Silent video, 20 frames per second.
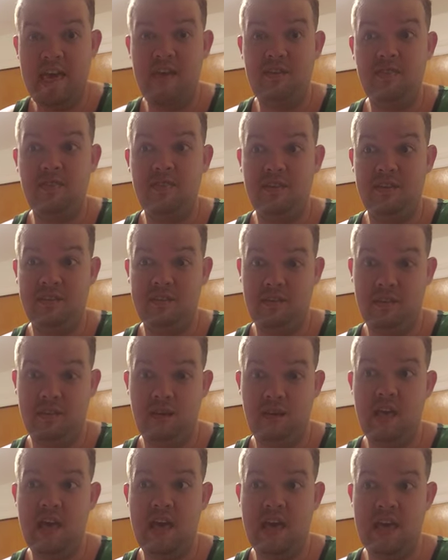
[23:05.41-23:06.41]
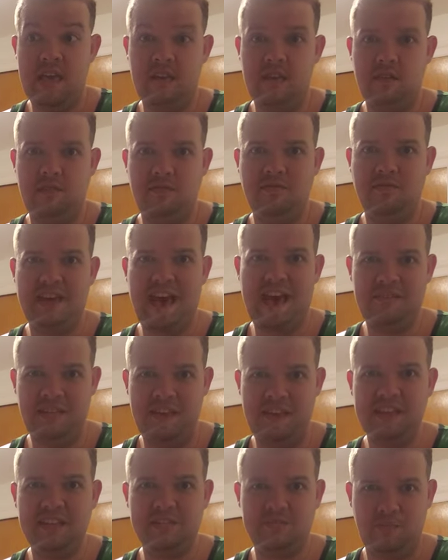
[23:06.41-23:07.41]
and and that
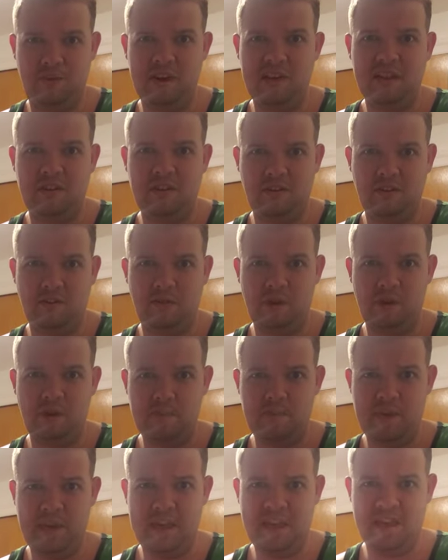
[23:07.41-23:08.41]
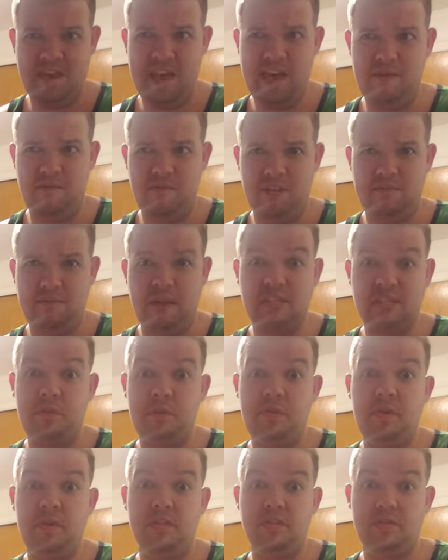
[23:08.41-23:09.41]
lake is pretty creepy, especially
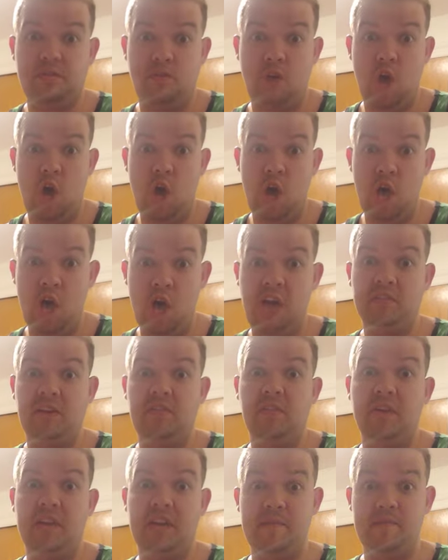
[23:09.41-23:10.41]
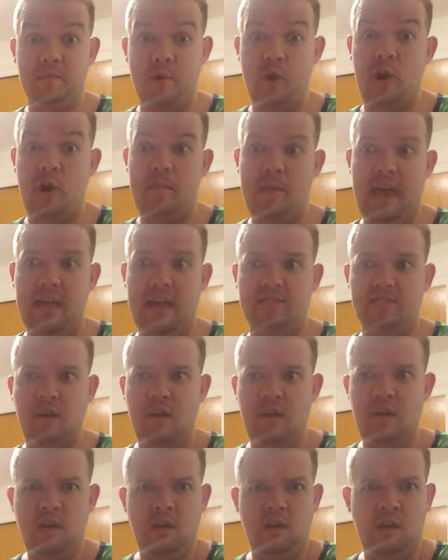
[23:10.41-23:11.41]
with those ugly looking mermaids.
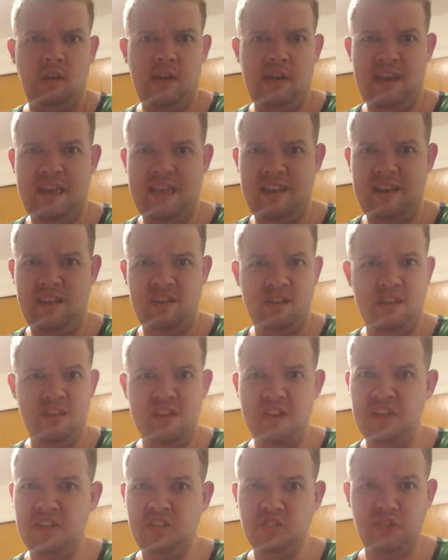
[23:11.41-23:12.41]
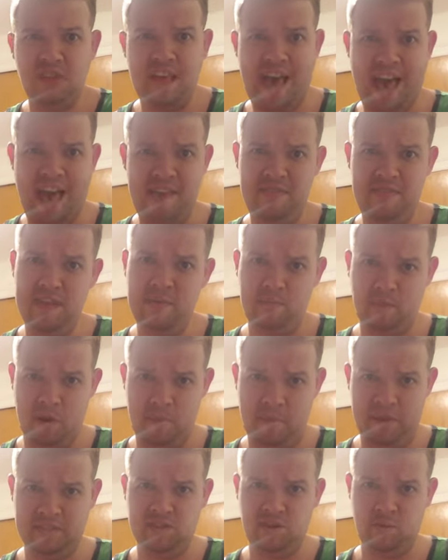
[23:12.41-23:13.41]
And usually, I think
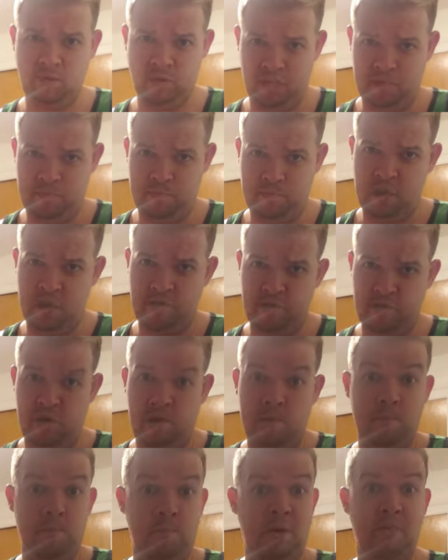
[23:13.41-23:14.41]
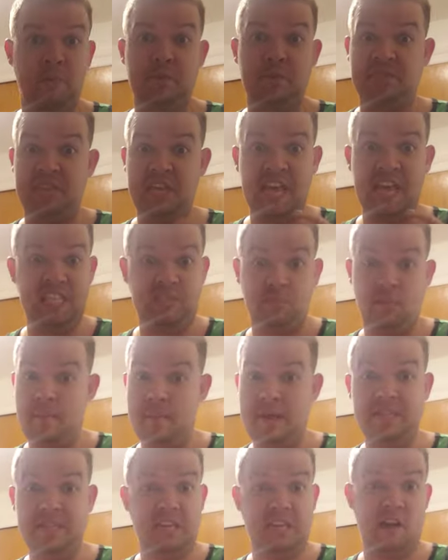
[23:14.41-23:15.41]
mermaids are really beautiful, but with these
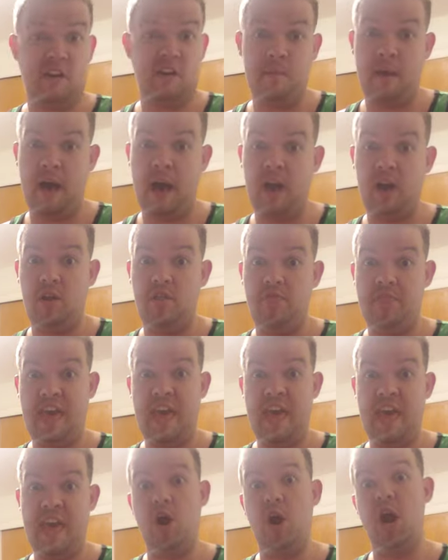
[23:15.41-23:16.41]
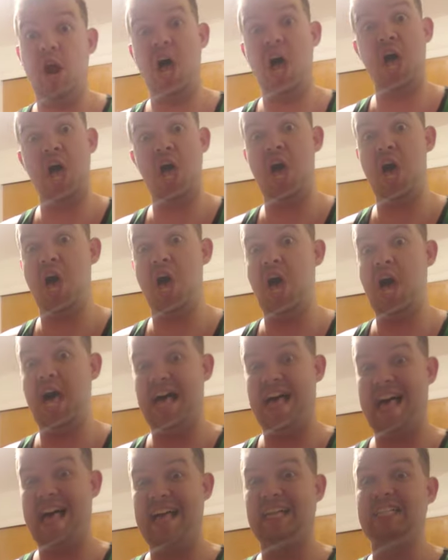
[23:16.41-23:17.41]
mermaids in Harry Potter, they were
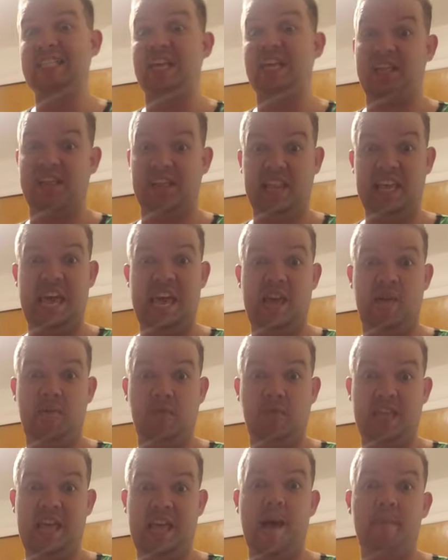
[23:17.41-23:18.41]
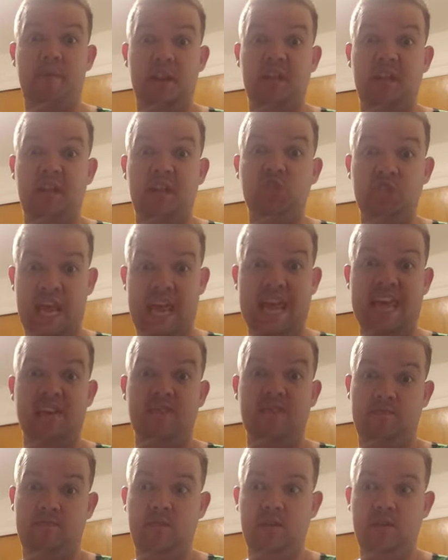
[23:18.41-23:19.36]
ugly with a capital G.